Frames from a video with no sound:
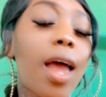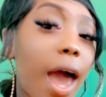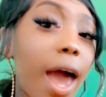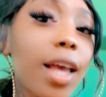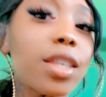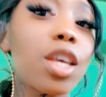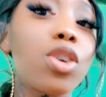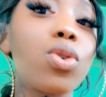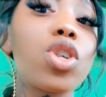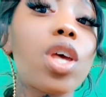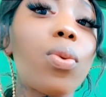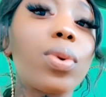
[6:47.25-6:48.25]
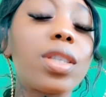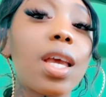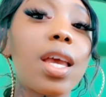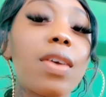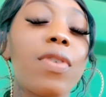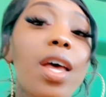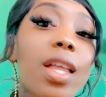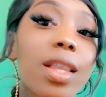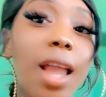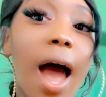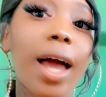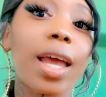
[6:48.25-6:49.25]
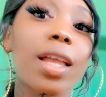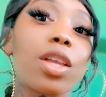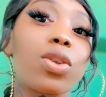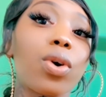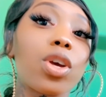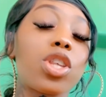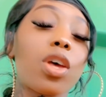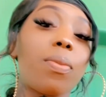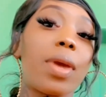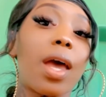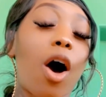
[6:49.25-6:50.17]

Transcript: Ask and you shall receive. Knock and the door shall be